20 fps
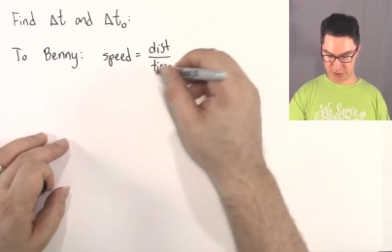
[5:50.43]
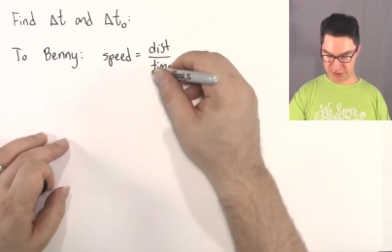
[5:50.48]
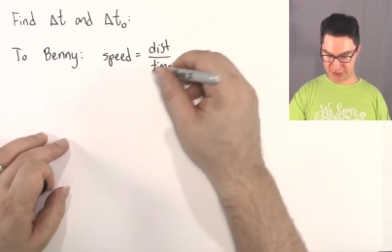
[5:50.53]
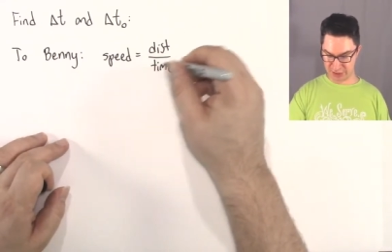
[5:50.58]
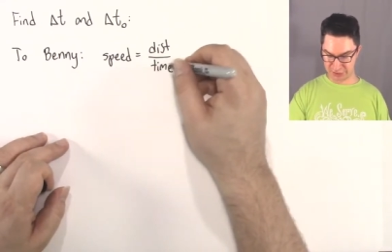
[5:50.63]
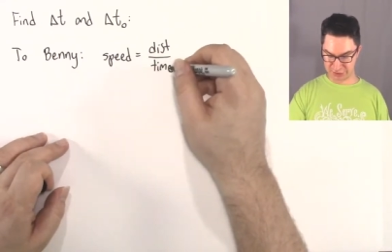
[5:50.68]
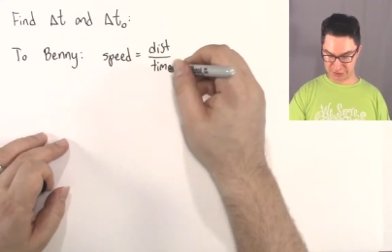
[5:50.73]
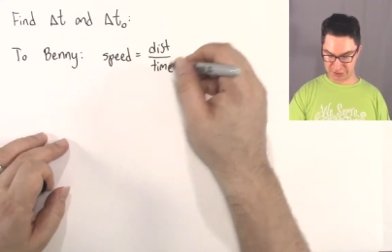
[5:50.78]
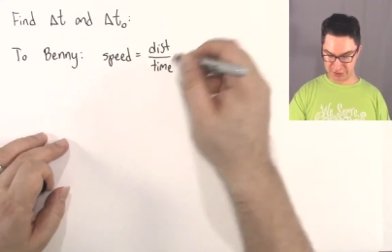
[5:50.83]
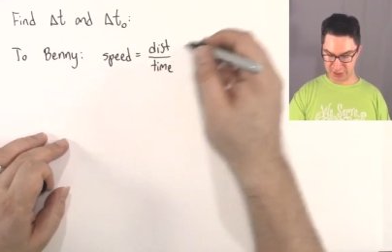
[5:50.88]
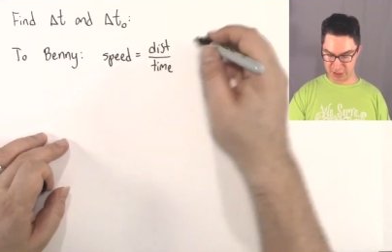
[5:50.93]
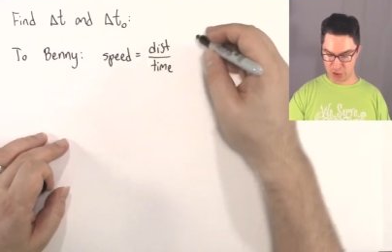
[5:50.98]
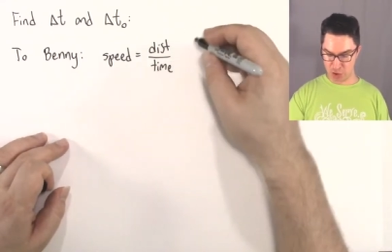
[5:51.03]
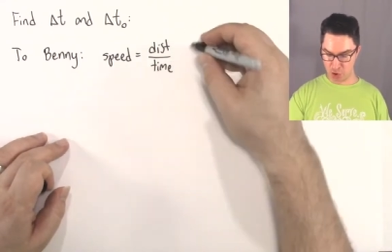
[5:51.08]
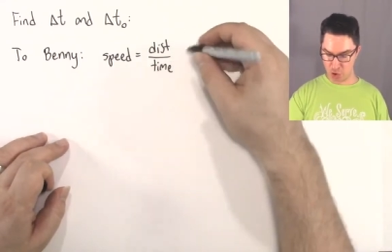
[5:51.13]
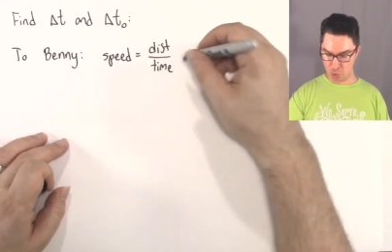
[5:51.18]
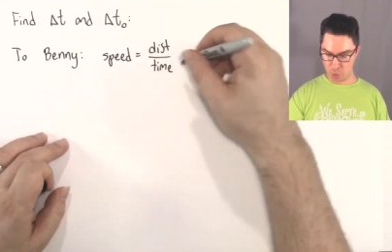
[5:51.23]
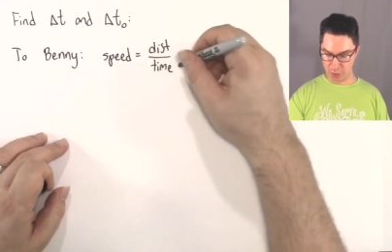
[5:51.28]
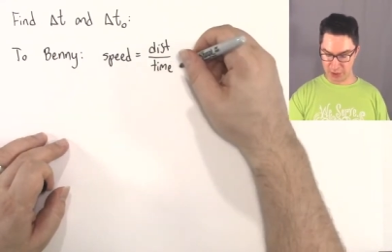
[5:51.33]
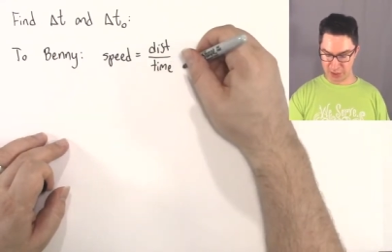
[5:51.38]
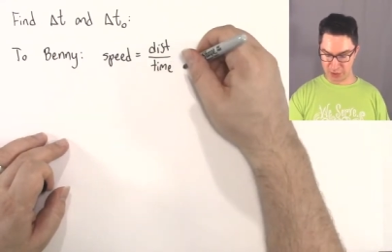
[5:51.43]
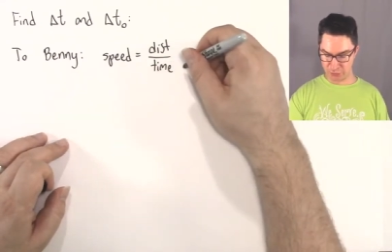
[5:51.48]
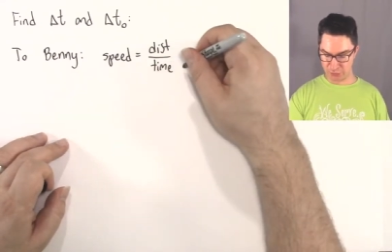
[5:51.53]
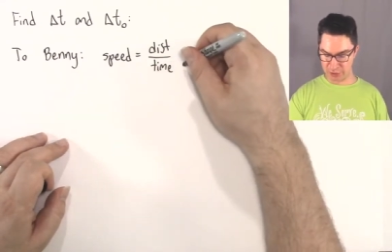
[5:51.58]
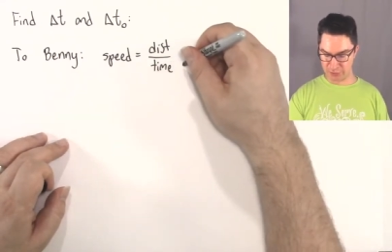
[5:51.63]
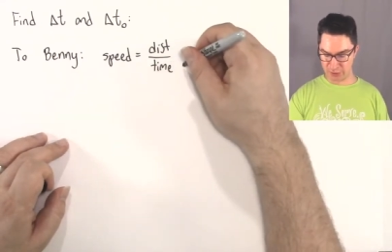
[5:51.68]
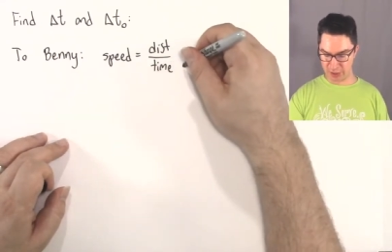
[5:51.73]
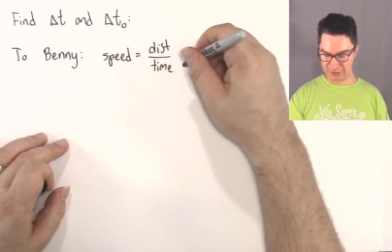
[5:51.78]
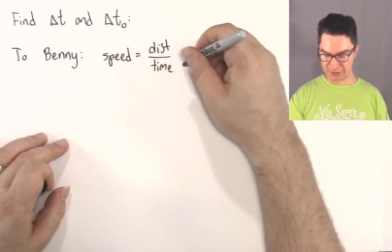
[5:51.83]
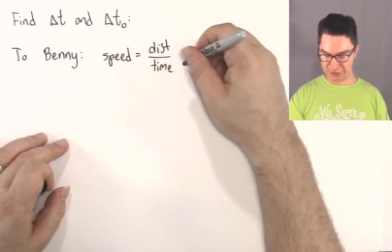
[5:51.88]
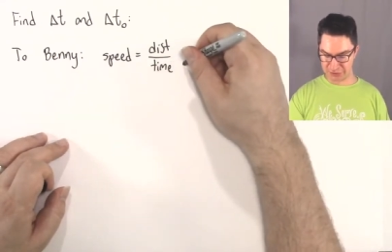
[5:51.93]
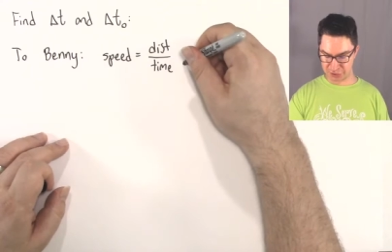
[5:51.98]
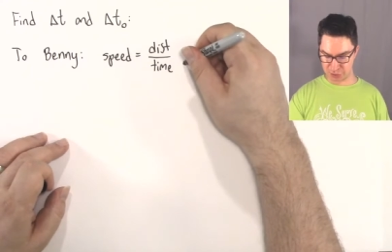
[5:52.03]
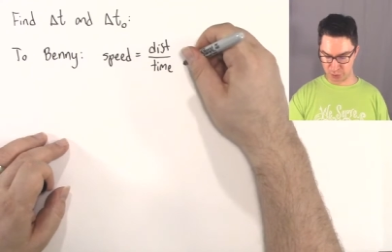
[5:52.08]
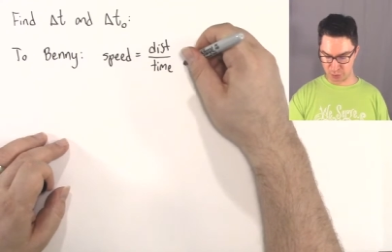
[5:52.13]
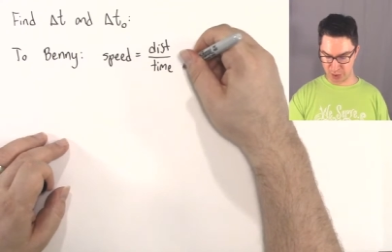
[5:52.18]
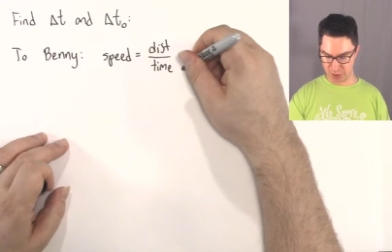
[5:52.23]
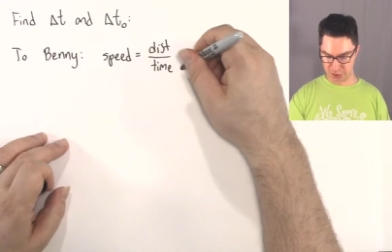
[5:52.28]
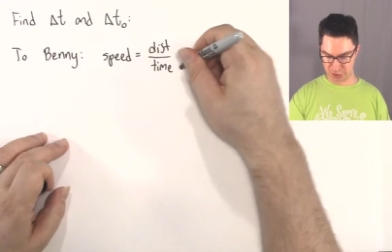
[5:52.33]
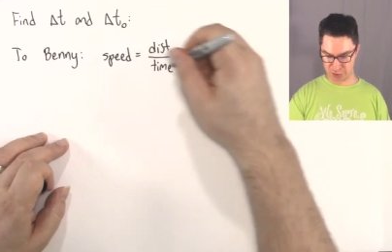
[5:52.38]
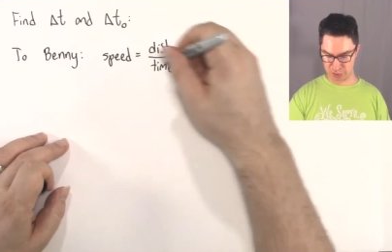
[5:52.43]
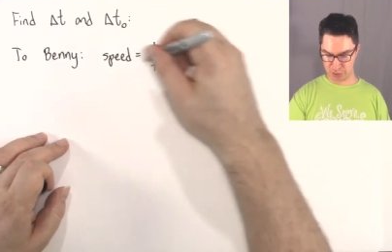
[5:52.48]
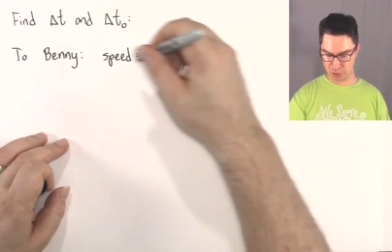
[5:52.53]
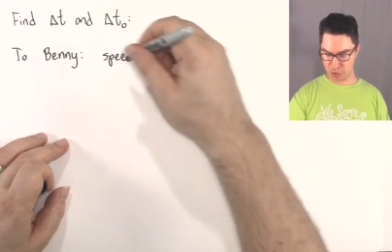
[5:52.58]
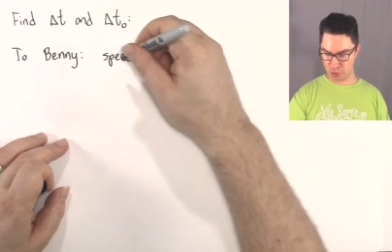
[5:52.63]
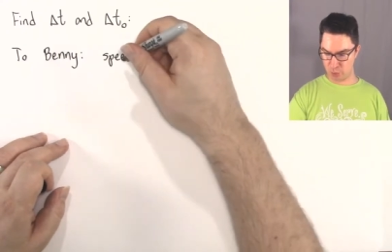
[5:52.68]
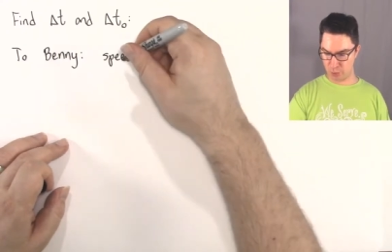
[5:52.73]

delta t, we can rewrite this equation.